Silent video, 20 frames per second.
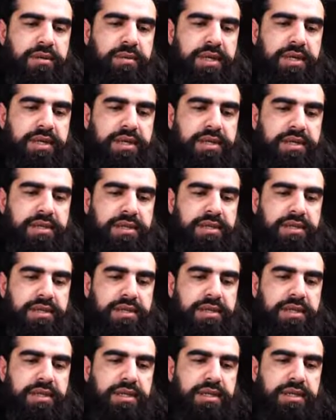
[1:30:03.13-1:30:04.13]
Make things
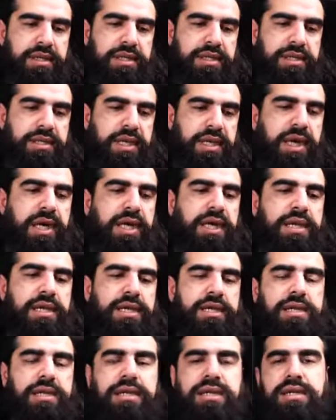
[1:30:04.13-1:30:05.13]
sahal.
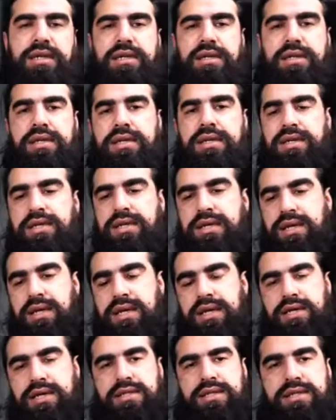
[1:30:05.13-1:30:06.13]

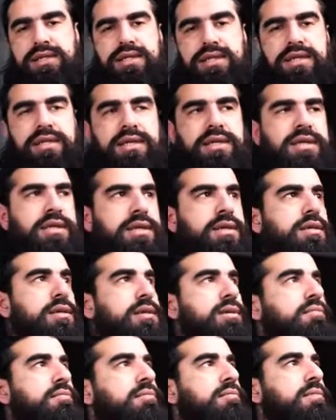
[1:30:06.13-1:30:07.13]
And
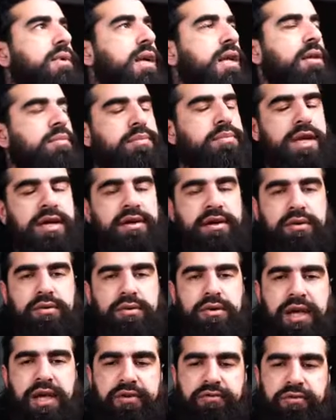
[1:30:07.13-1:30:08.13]
help
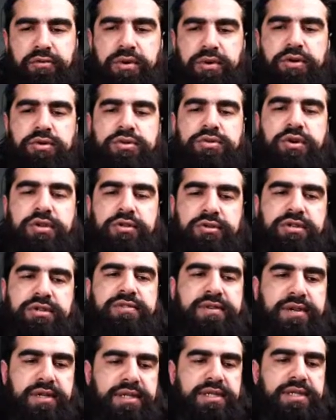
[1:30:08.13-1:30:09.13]
everyone who's going through
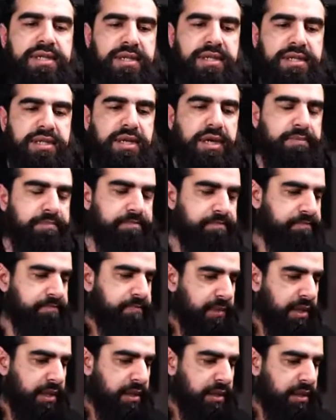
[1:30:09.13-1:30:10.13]
difficulties at this time.
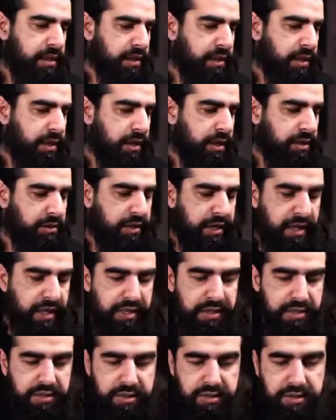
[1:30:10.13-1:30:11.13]
All right,
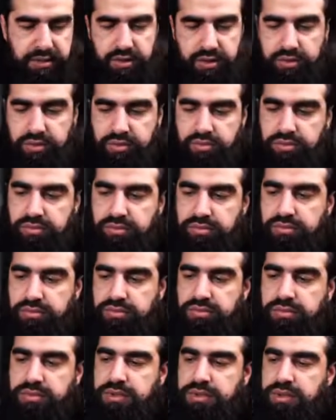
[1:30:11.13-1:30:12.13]
guys. So,
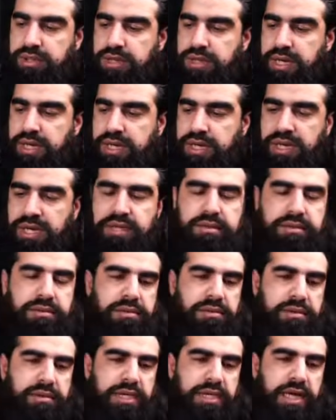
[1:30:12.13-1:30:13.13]
again,
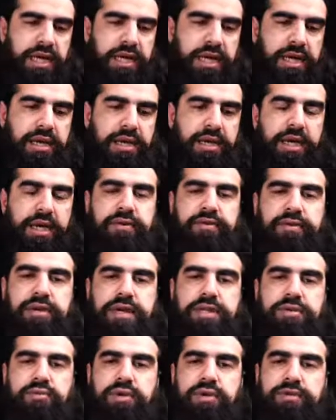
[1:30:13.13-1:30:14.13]
take care. Have a
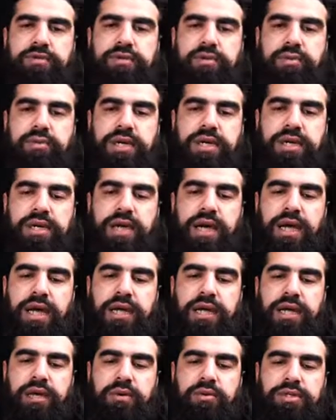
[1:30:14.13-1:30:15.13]
nice, wonderful week.
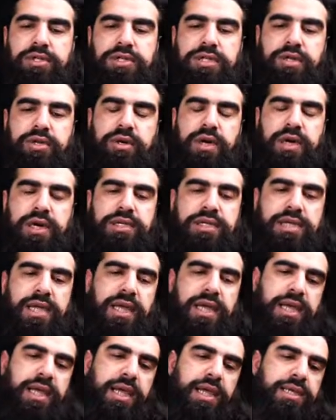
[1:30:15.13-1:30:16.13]
And I will see you guys
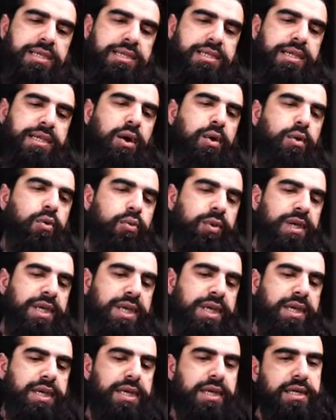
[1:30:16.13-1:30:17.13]
next
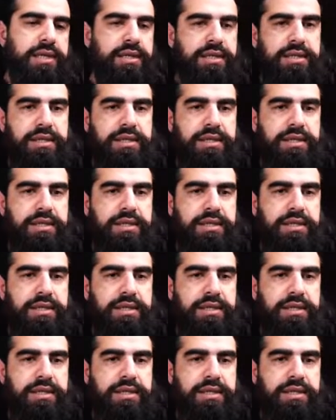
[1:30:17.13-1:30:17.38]
week.